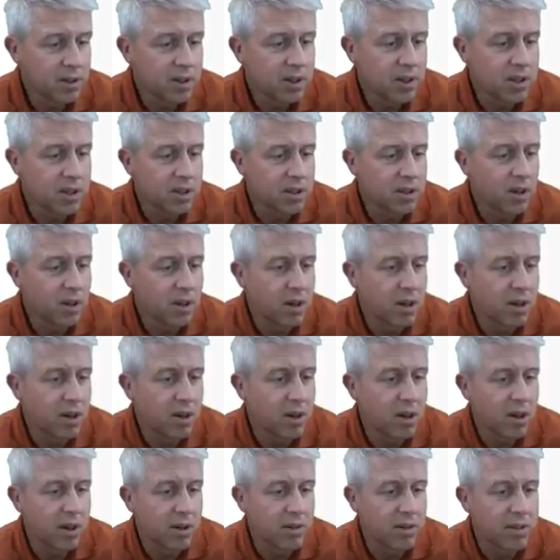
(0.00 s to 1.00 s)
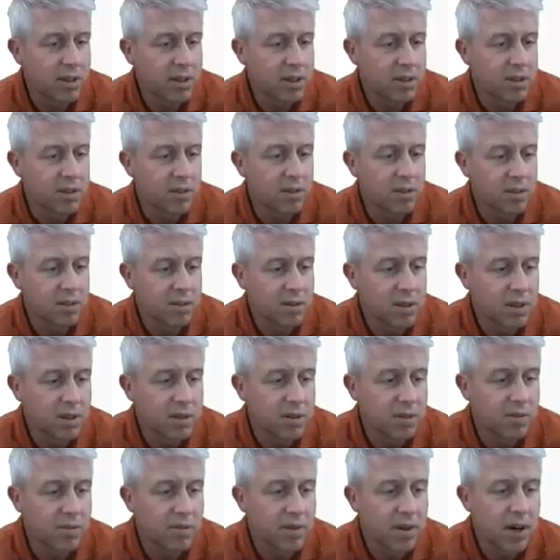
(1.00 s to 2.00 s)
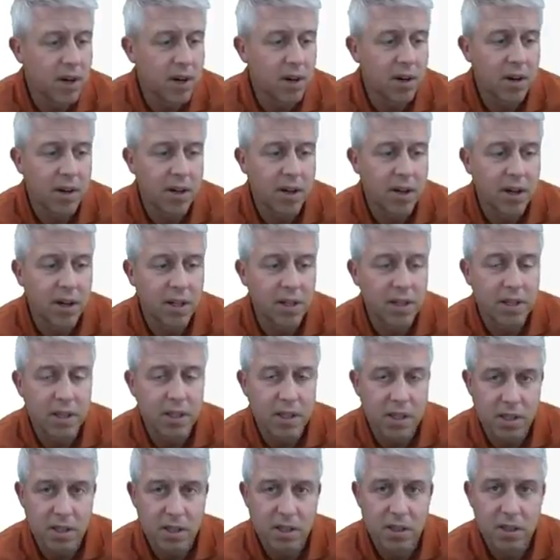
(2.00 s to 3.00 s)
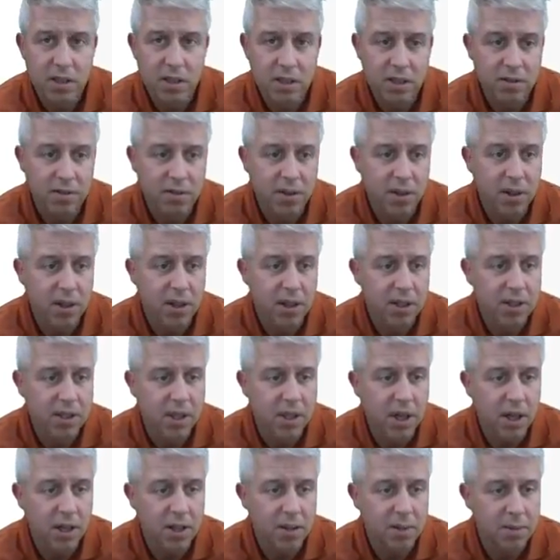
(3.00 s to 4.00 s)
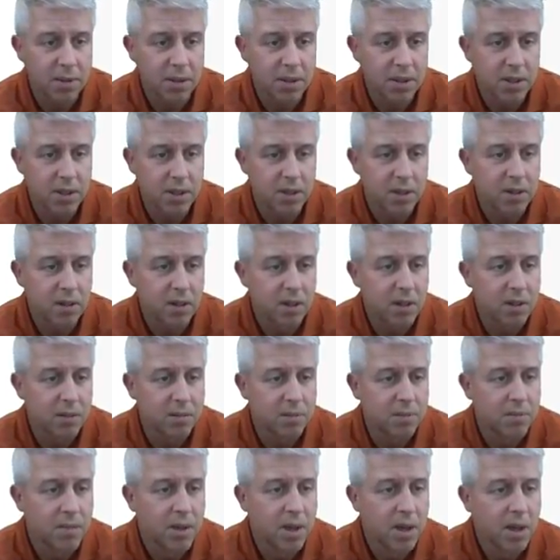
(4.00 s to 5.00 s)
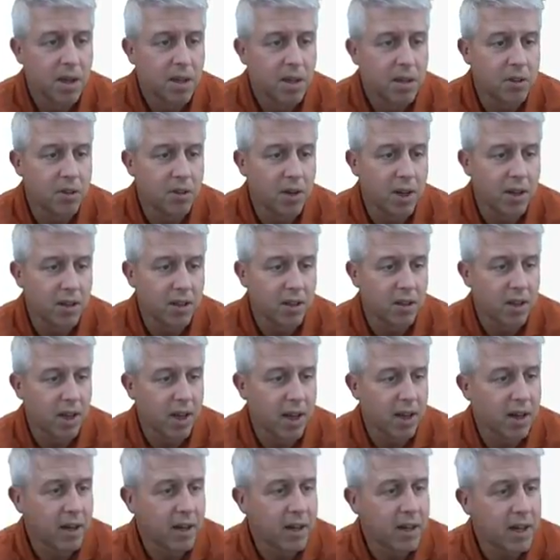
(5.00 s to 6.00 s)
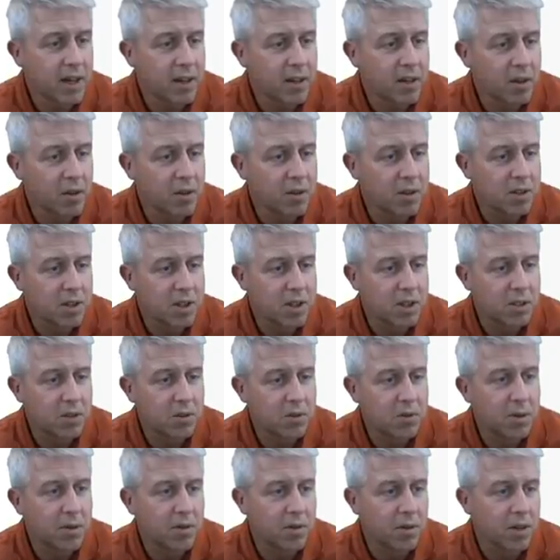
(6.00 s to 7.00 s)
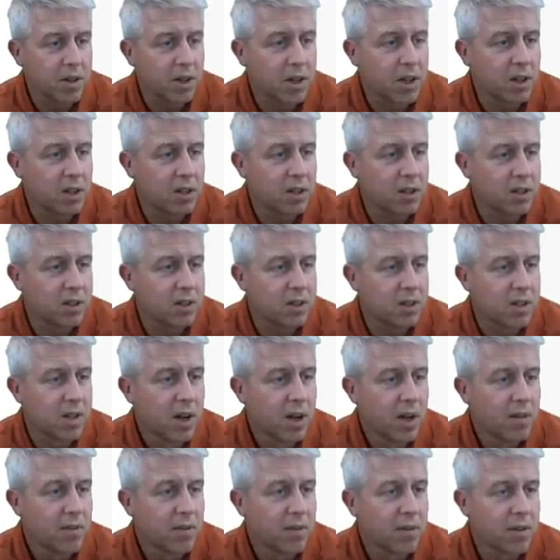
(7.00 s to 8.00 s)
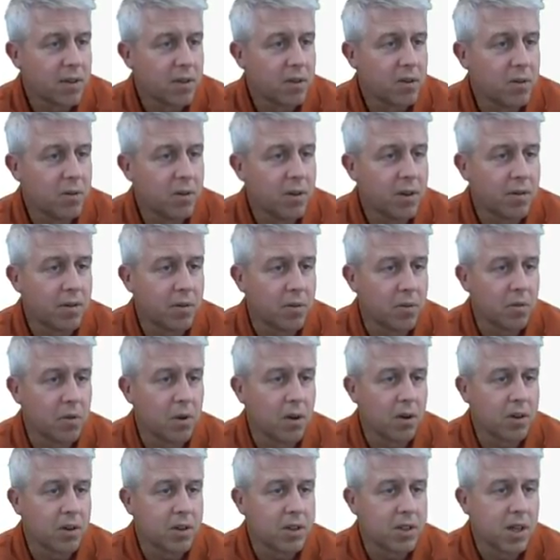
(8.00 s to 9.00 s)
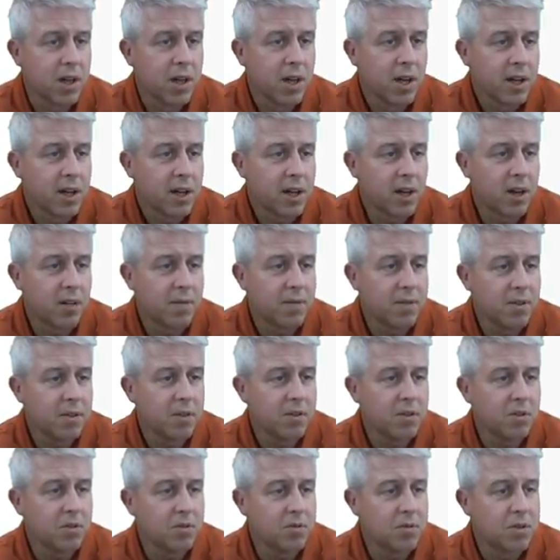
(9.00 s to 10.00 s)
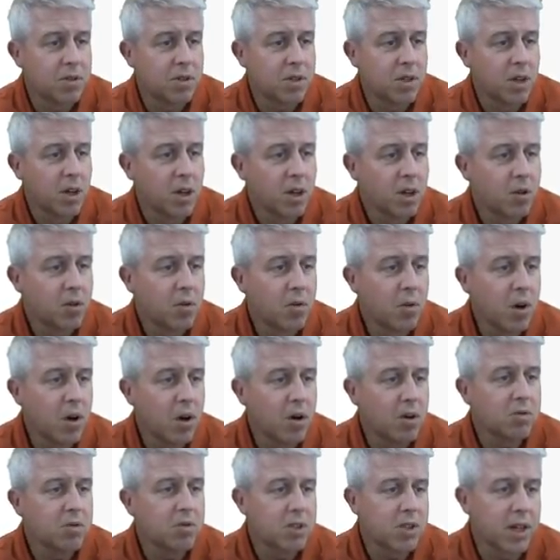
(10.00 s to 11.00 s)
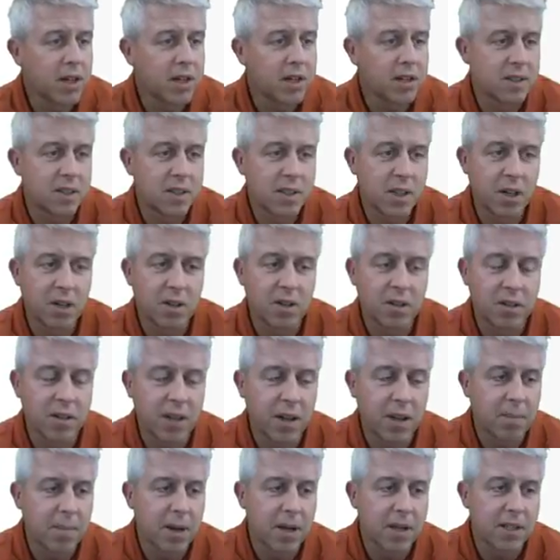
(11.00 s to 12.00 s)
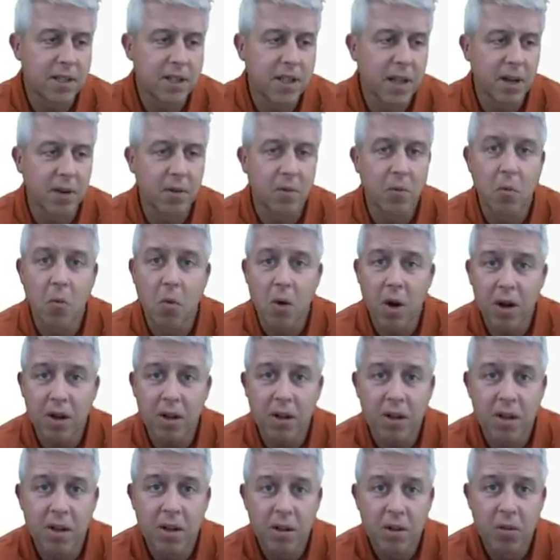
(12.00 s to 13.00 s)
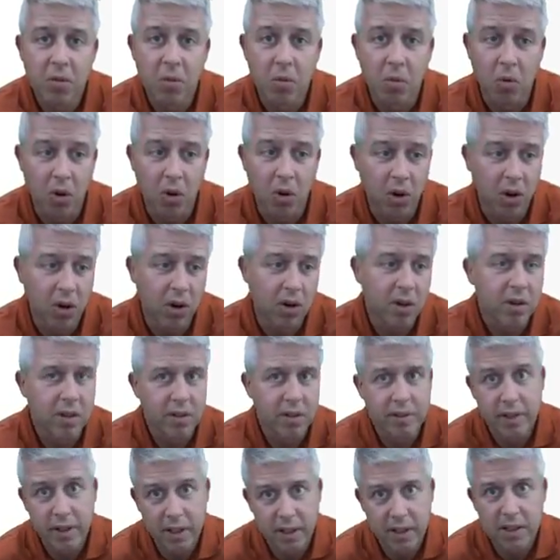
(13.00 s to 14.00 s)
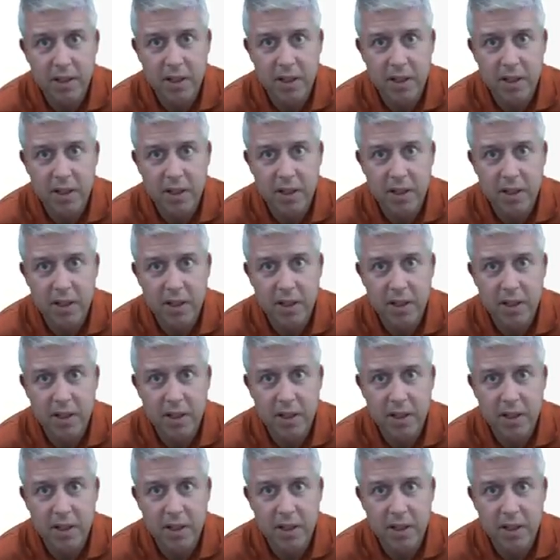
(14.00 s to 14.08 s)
Just on and on. These are very nice documents that you'd like to look at. Again, notice the two different colors for the two different words. Now, if you used quotes, that makes that one word,